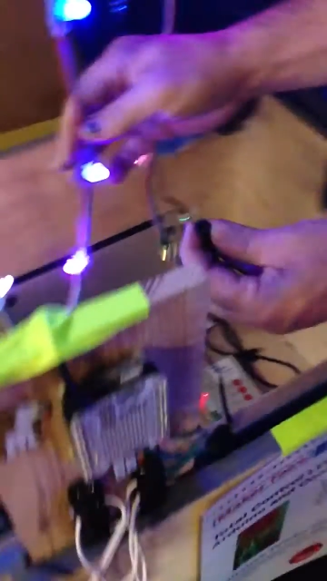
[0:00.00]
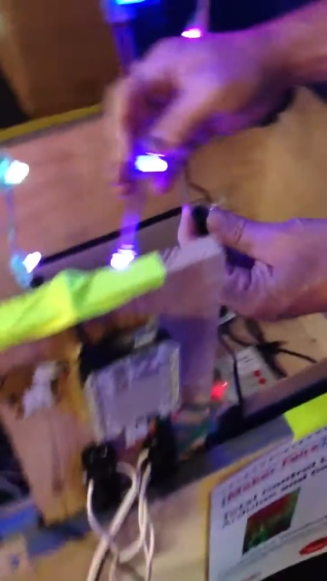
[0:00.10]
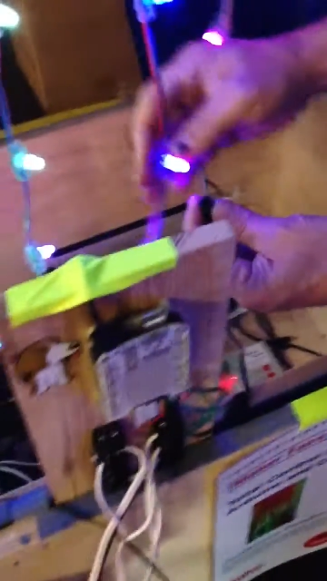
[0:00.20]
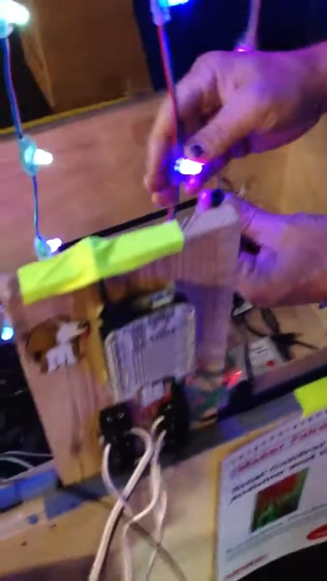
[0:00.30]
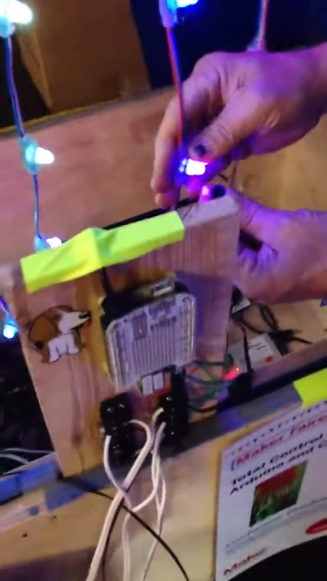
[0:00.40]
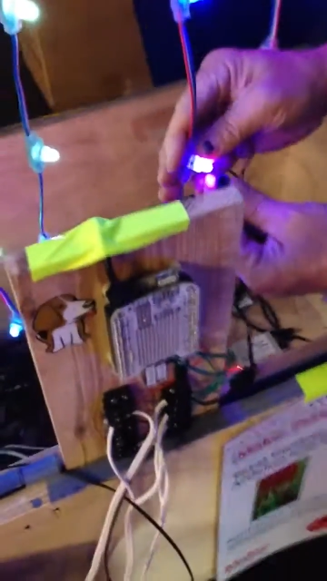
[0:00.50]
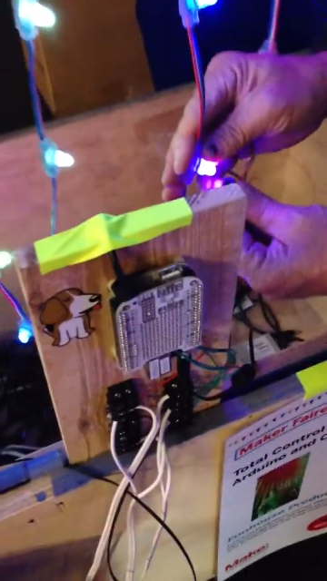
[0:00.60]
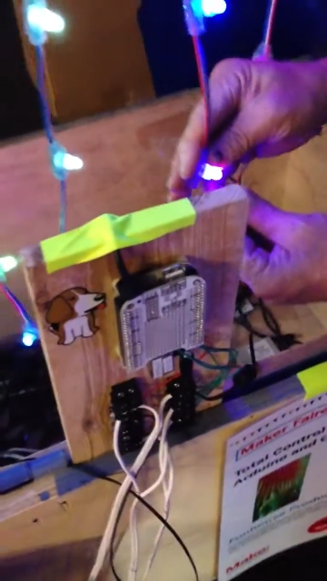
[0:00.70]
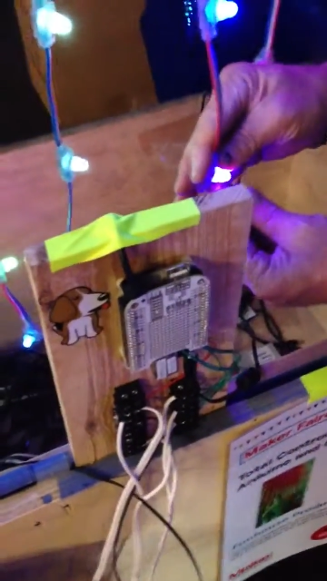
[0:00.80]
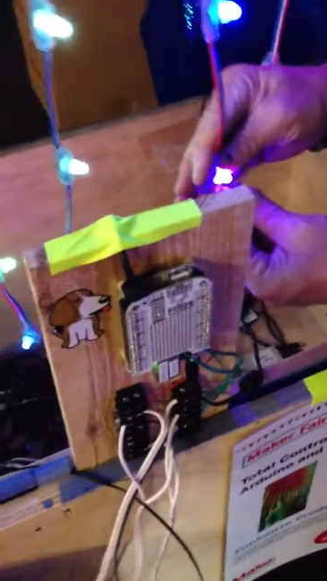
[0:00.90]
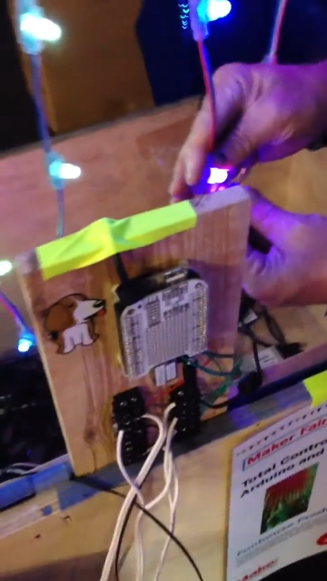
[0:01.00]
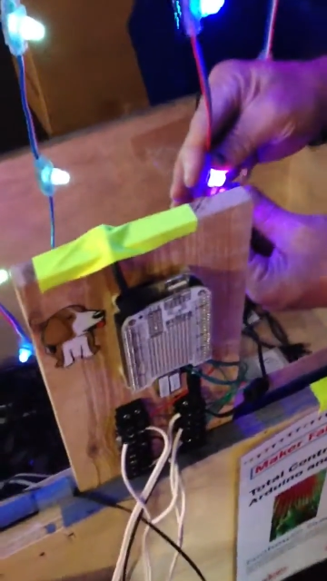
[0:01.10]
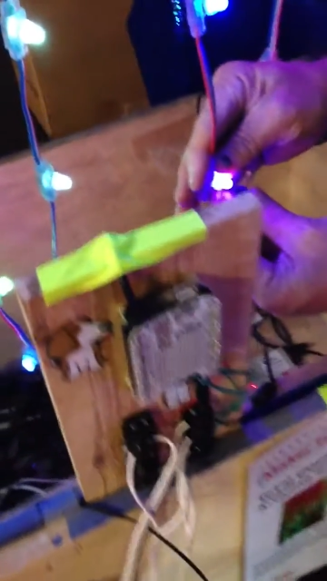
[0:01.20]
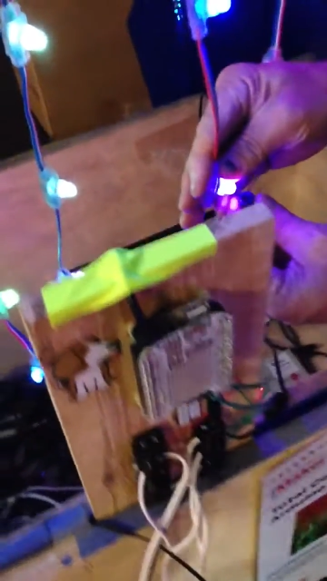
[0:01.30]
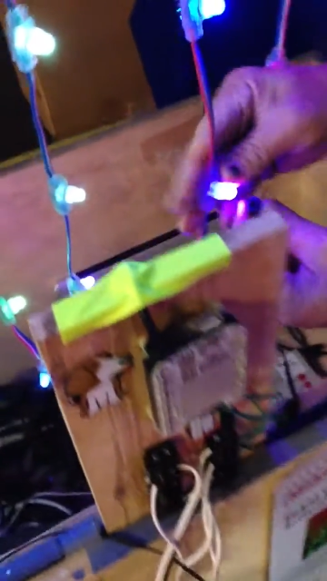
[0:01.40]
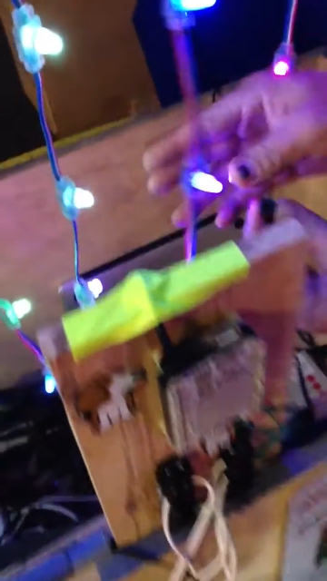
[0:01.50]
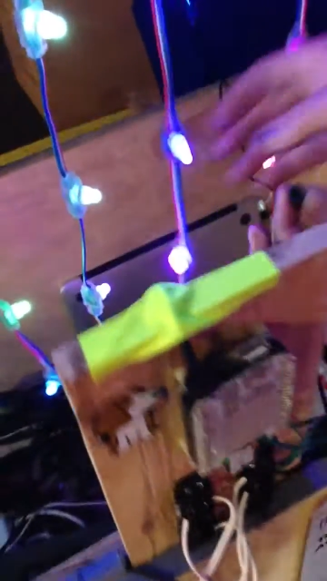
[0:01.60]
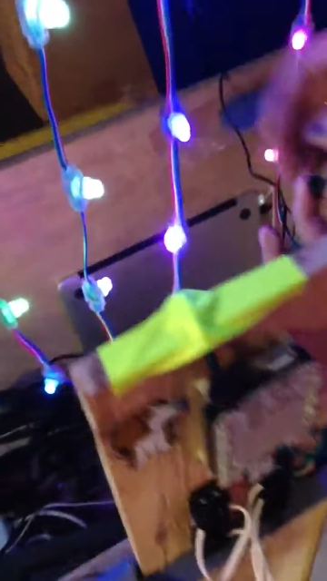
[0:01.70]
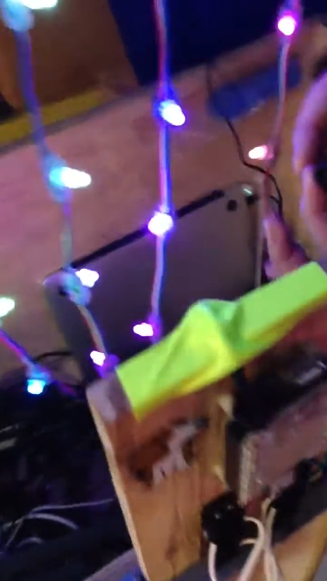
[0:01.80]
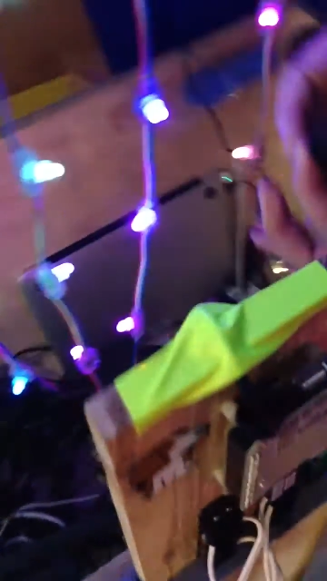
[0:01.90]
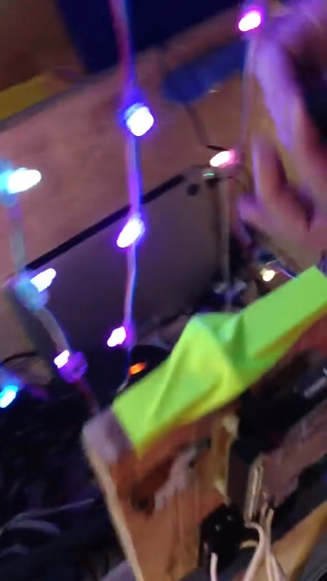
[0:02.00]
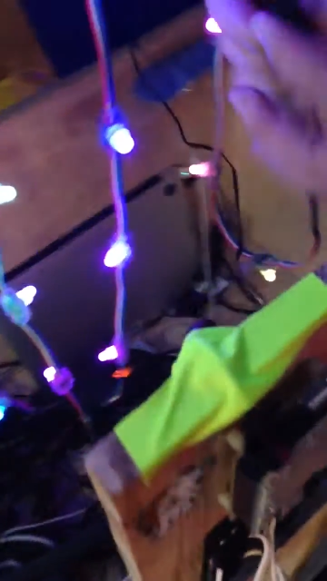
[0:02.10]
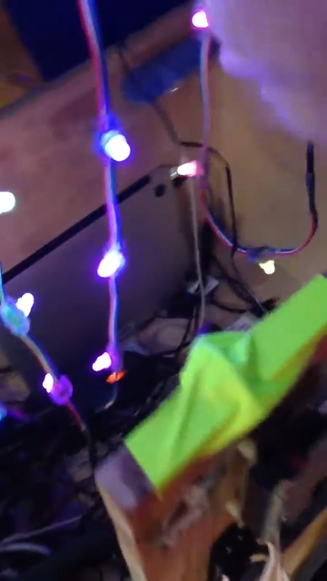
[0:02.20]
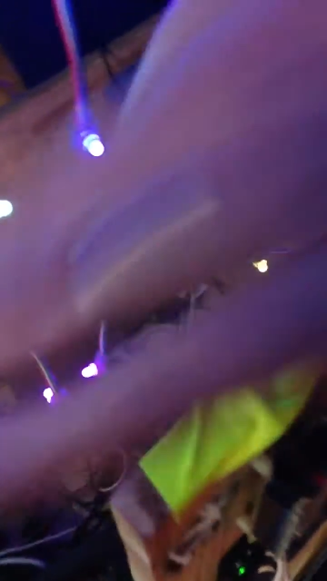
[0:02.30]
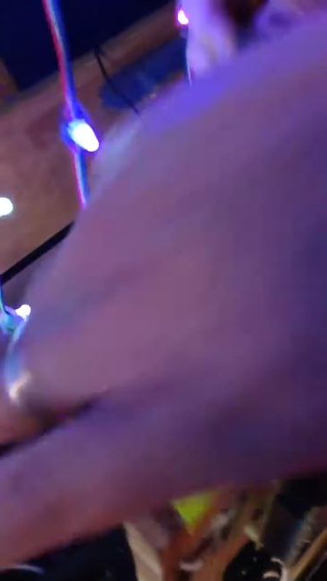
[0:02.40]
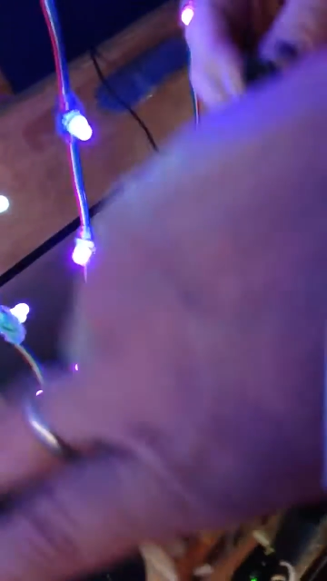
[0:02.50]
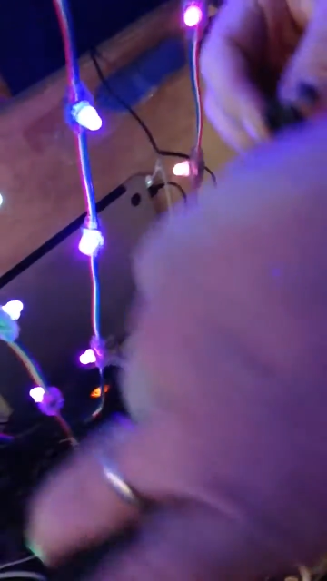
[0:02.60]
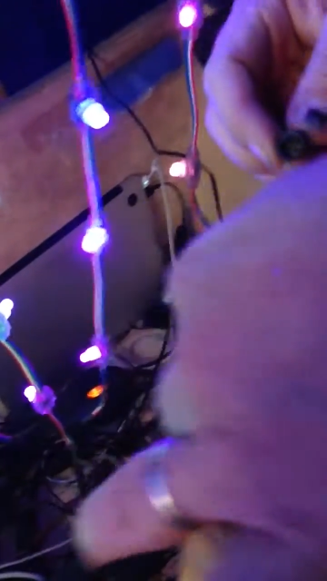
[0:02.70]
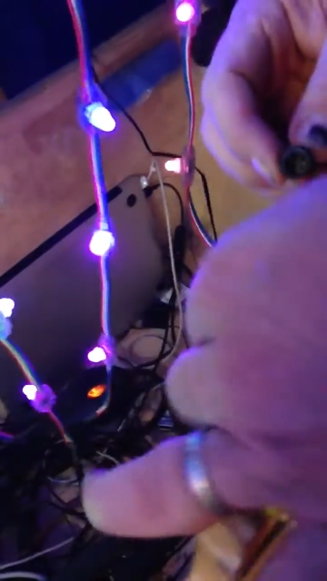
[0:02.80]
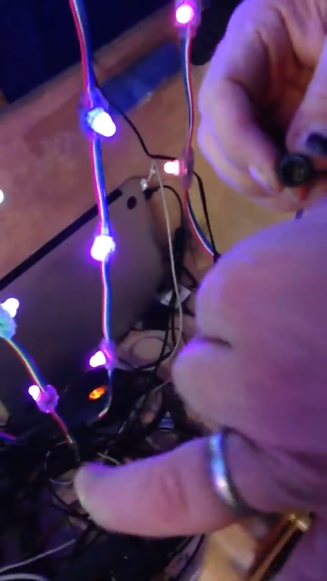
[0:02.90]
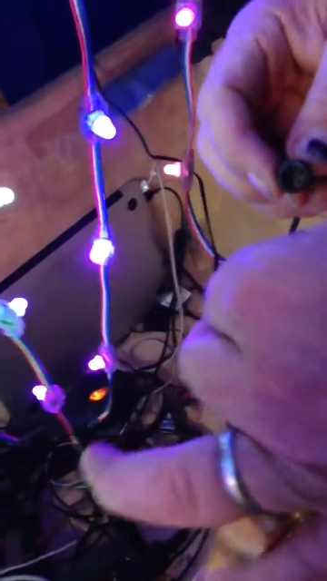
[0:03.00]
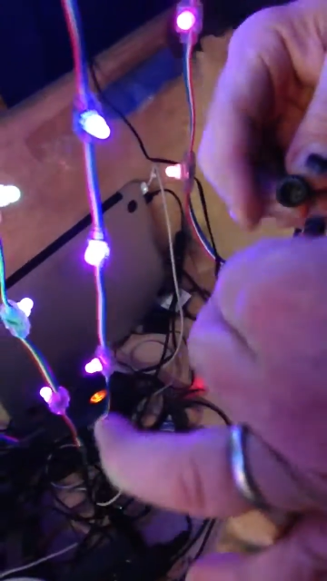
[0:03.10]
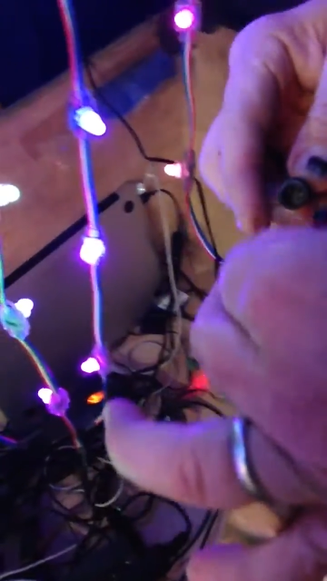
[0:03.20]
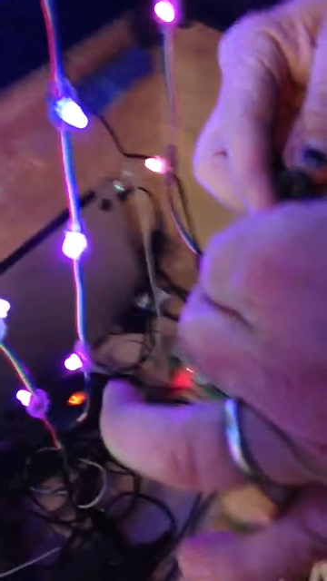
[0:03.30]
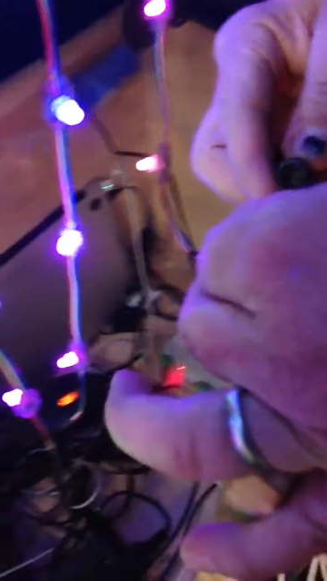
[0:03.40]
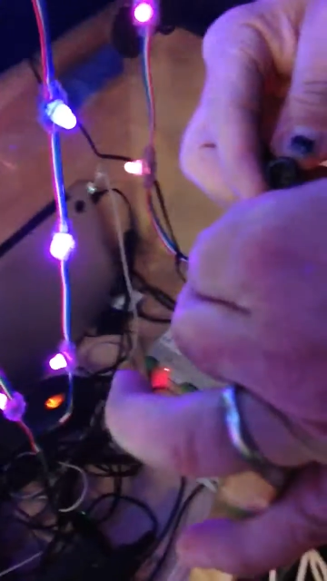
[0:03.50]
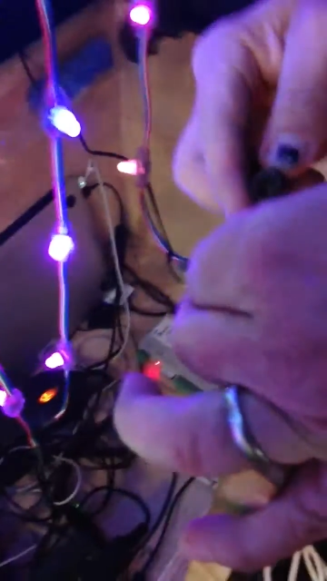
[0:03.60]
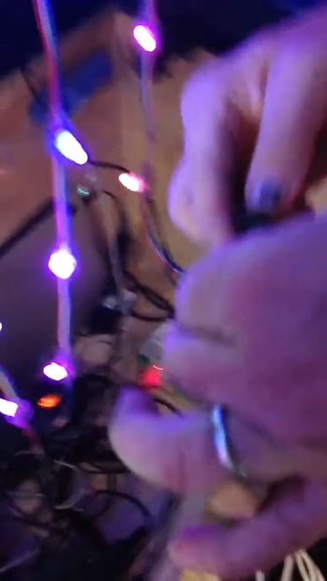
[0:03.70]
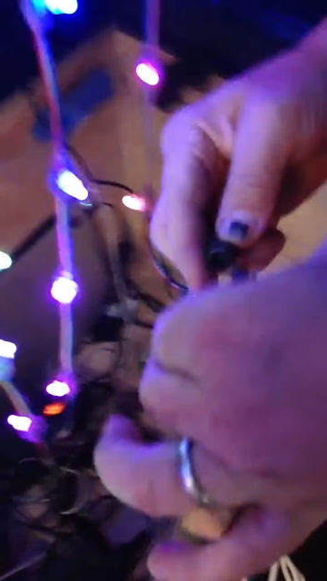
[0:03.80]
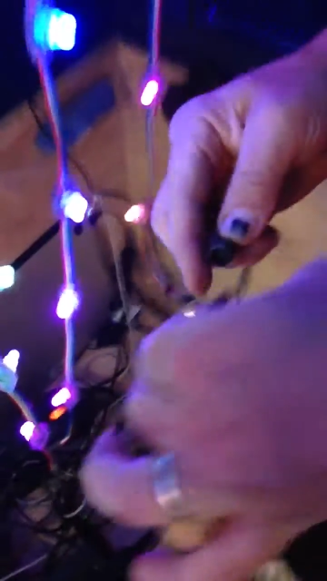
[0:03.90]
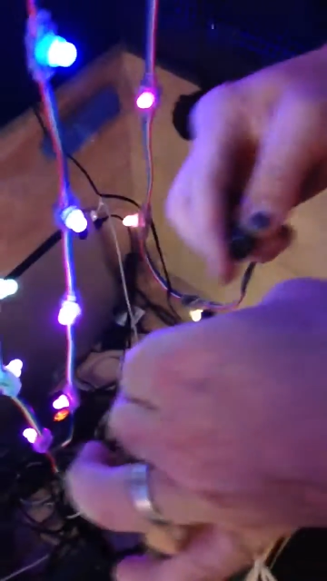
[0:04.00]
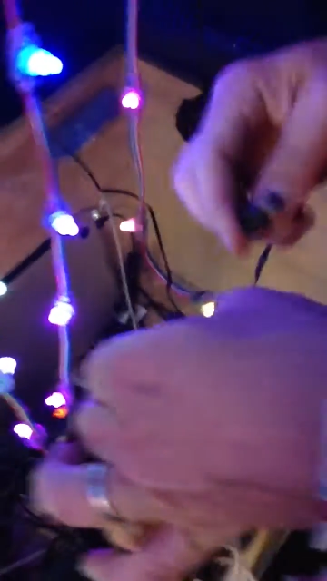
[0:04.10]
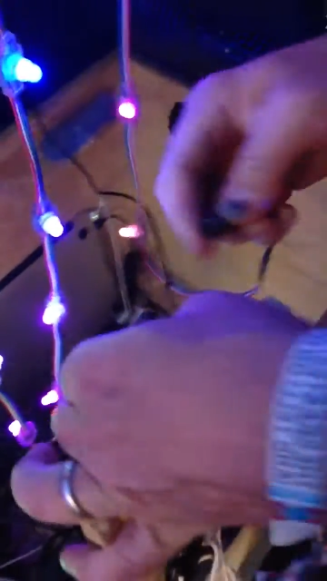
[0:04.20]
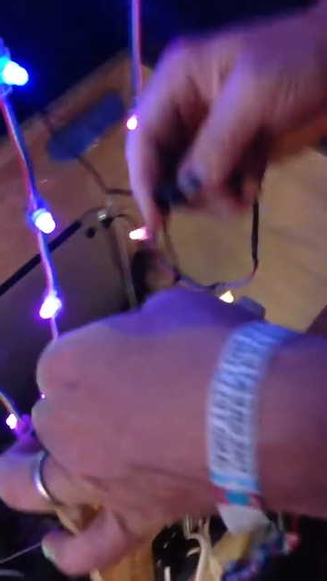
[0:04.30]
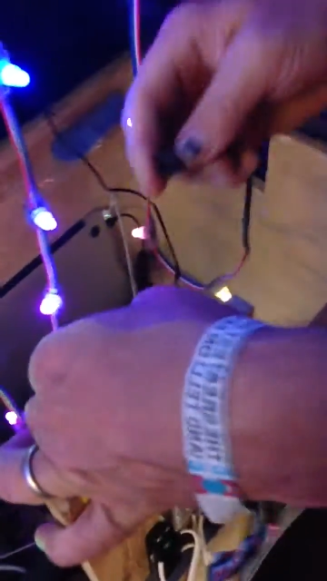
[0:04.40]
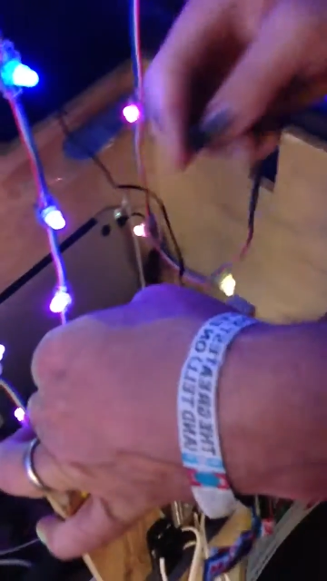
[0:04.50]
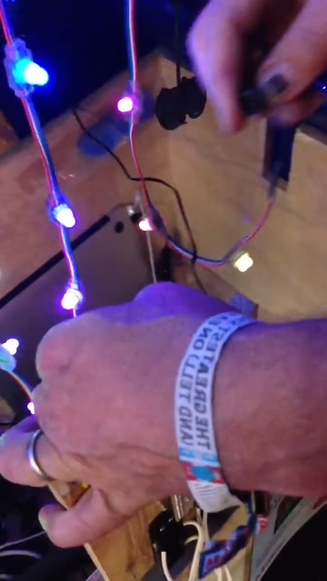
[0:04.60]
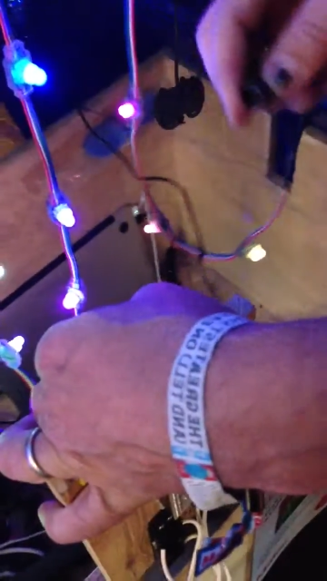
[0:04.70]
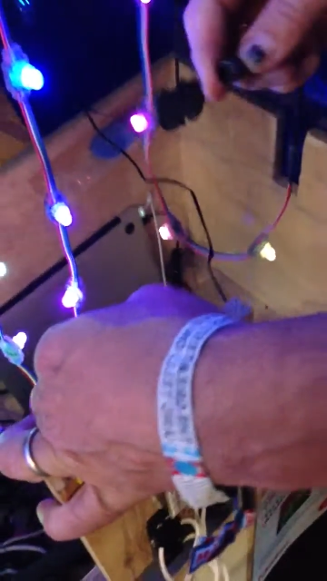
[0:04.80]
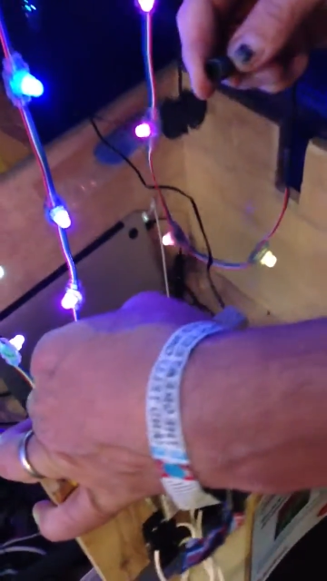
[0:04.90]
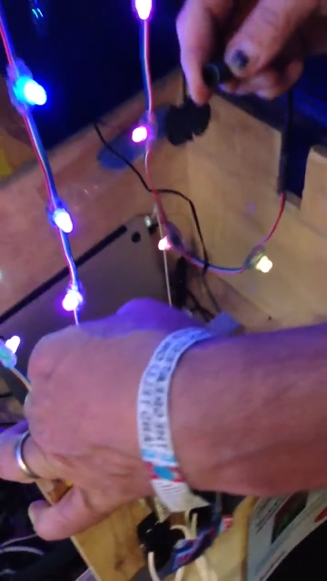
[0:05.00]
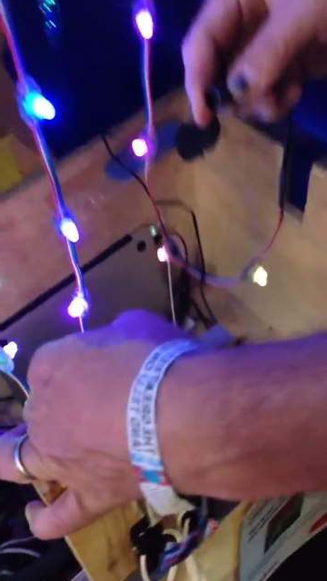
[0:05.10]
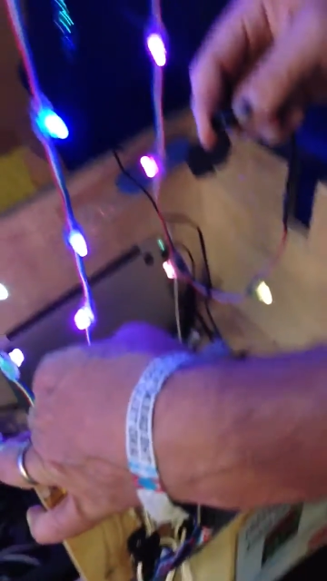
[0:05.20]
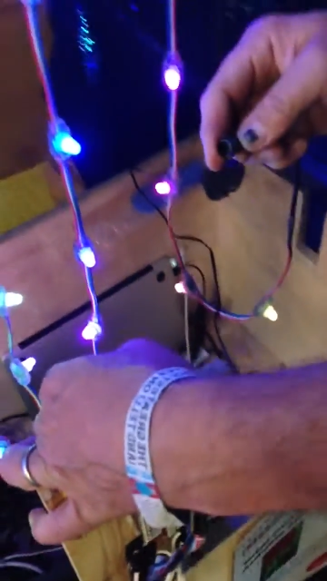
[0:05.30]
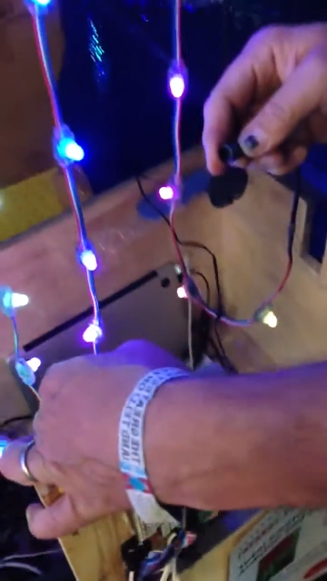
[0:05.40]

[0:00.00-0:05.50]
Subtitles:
Nobody's mouth can be seen.